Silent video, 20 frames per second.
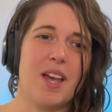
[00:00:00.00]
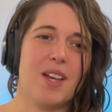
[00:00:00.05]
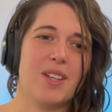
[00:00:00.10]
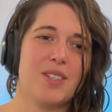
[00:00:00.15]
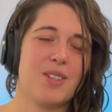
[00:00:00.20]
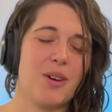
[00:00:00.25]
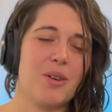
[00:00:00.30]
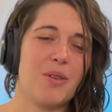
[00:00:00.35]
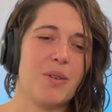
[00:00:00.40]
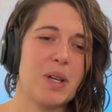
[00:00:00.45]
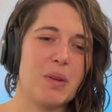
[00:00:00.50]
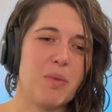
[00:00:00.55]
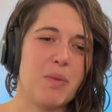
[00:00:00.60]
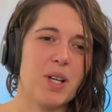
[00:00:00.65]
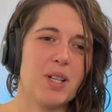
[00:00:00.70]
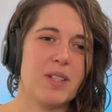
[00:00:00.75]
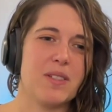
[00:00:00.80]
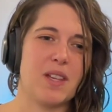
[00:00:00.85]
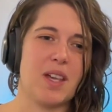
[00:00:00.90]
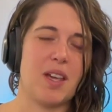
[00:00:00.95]
So it
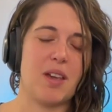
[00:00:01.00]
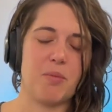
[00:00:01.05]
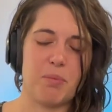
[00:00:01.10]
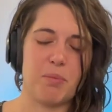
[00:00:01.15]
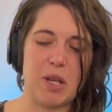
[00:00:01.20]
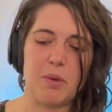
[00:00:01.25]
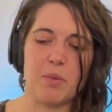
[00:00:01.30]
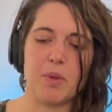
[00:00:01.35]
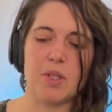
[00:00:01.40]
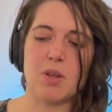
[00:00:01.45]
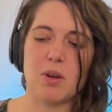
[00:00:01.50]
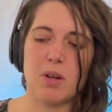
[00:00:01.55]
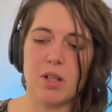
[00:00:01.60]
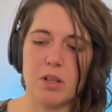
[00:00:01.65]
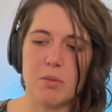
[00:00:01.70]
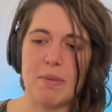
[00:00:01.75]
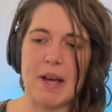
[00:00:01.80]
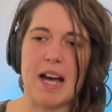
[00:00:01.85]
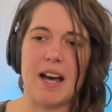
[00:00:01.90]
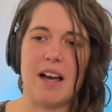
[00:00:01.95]
was, it, but it was all
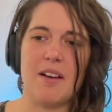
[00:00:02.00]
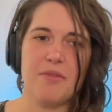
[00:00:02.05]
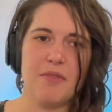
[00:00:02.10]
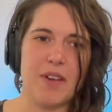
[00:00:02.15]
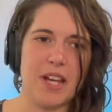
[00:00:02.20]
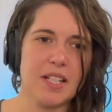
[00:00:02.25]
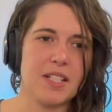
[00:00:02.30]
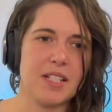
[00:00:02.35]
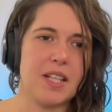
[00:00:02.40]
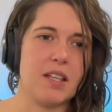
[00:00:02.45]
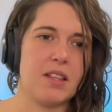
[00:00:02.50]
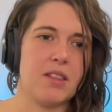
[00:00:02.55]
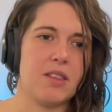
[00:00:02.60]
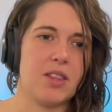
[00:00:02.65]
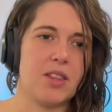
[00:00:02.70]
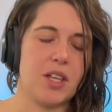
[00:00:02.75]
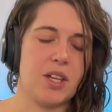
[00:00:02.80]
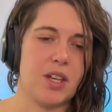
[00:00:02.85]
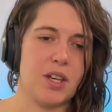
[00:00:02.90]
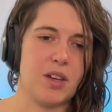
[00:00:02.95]
about affecting
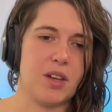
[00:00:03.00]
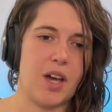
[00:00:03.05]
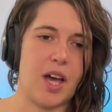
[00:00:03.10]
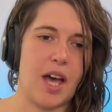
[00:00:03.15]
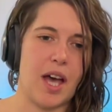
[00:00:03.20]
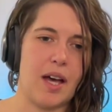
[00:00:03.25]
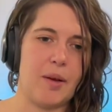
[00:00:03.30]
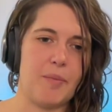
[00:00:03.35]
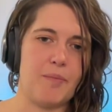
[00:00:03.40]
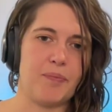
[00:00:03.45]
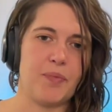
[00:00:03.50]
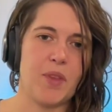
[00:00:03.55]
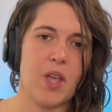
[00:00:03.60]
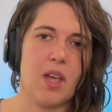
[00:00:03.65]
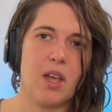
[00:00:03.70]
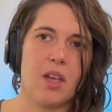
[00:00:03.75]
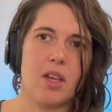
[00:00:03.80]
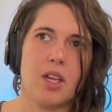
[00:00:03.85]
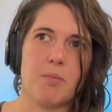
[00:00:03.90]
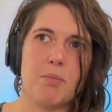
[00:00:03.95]
the, um,
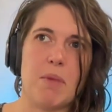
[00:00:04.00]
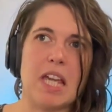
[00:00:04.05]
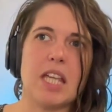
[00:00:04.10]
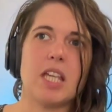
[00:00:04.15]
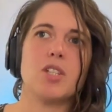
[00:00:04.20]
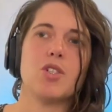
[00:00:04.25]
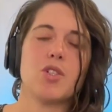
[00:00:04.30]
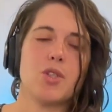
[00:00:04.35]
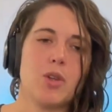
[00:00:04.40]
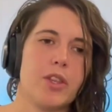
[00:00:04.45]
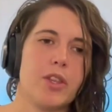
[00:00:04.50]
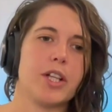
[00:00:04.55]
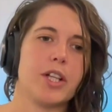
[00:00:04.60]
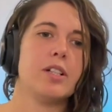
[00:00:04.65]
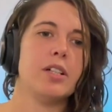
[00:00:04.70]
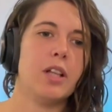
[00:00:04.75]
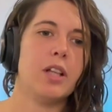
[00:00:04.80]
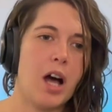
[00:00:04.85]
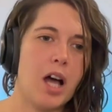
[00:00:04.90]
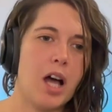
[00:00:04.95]
making sure that
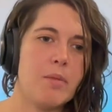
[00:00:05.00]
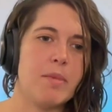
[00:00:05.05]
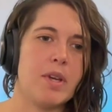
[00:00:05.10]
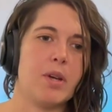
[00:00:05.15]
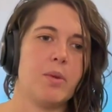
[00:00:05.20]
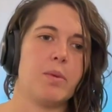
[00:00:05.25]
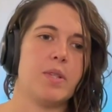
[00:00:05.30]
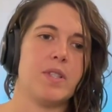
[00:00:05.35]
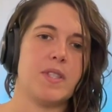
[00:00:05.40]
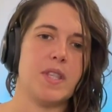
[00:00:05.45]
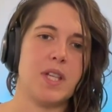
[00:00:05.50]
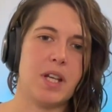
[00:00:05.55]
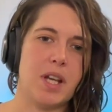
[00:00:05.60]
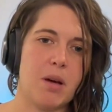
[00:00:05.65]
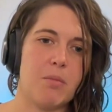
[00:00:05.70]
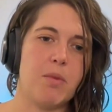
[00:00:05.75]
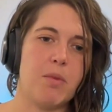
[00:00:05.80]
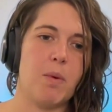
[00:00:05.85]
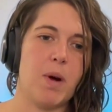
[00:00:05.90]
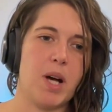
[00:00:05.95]
climate was the
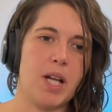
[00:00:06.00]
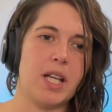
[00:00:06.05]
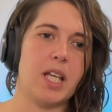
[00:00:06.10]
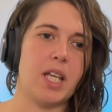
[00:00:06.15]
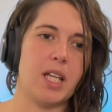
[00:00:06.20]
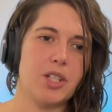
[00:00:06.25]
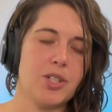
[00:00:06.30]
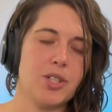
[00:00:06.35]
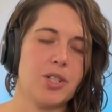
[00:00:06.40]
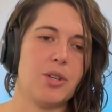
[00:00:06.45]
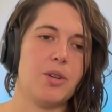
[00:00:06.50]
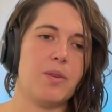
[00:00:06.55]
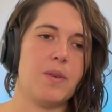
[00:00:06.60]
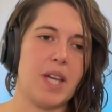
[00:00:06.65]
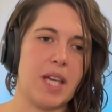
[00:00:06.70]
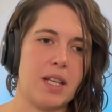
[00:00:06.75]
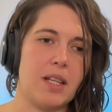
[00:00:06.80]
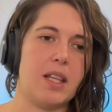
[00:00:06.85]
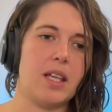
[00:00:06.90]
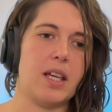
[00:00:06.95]
number one issue
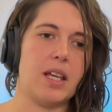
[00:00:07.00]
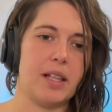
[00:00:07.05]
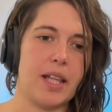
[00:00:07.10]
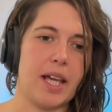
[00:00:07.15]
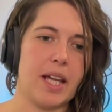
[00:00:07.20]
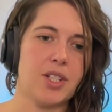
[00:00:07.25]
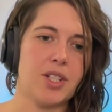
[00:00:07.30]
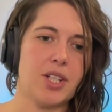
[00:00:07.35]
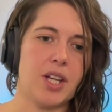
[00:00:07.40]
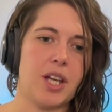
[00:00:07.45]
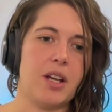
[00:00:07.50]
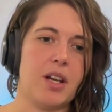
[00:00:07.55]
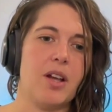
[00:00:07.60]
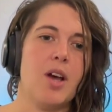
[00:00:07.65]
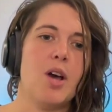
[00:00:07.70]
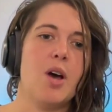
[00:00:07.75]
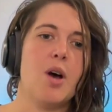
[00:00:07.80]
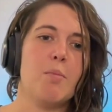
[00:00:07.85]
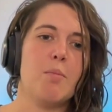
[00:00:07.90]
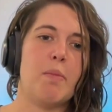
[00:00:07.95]
in the election
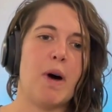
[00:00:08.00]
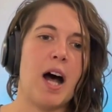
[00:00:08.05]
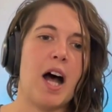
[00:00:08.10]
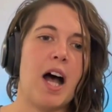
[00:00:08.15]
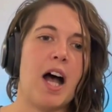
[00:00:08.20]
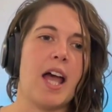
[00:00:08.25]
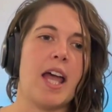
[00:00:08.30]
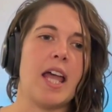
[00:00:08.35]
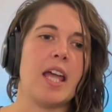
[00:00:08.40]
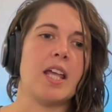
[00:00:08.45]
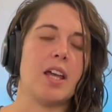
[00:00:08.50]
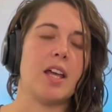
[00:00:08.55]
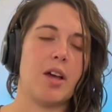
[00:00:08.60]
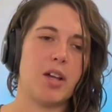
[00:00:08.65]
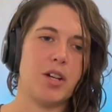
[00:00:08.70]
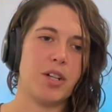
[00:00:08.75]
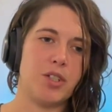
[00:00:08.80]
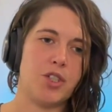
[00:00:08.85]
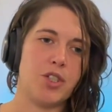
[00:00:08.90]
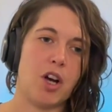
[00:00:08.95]
by
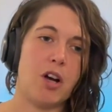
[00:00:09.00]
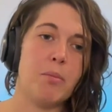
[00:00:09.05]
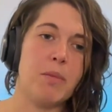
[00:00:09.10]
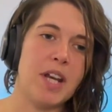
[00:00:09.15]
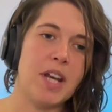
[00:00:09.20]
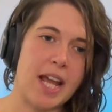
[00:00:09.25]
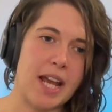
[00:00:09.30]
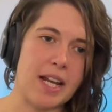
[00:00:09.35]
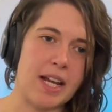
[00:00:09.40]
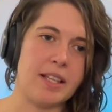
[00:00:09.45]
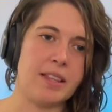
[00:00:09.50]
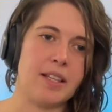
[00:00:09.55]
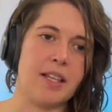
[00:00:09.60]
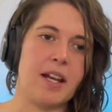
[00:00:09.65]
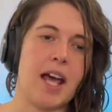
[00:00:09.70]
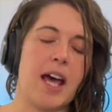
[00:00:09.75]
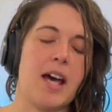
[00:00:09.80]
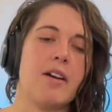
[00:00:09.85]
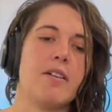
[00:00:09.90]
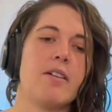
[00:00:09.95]
dominating the
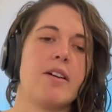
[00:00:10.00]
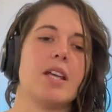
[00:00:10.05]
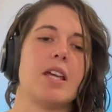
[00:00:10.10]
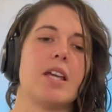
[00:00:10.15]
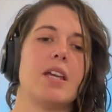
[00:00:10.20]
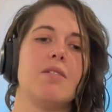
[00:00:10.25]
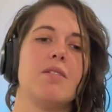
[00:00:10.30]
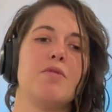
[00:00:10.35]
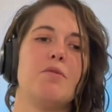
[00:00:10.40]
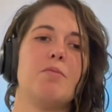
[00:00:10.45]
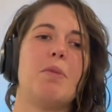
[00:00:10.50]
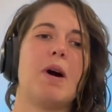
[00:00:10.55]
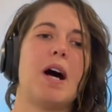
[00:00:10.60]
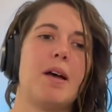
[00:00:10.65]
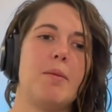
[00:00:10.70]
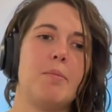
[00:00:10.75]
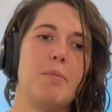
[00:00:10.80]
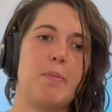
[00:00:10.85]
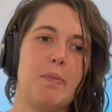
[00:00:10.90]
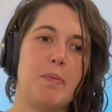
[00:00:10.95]
narrative
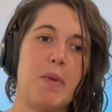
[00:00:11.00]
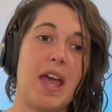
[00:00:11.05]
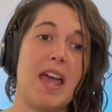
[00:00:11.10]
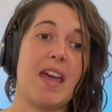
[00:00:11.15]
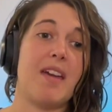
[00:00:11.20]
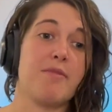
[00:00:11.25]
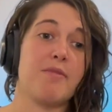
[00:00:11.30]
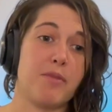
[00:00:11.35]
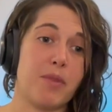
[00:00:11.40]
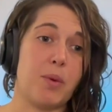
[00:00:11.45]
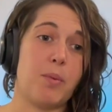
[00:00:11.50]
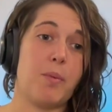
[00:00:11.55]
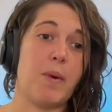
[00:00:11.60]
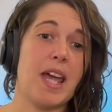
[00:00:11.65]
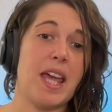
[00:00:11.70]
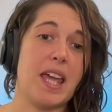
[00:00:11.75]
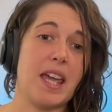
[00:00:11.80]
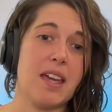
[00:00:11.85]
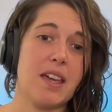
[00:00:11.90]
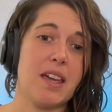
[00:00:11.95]
by every
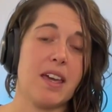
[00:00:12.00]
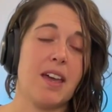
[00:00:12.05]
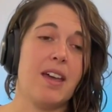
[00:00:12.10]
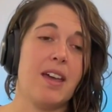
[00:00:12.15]
week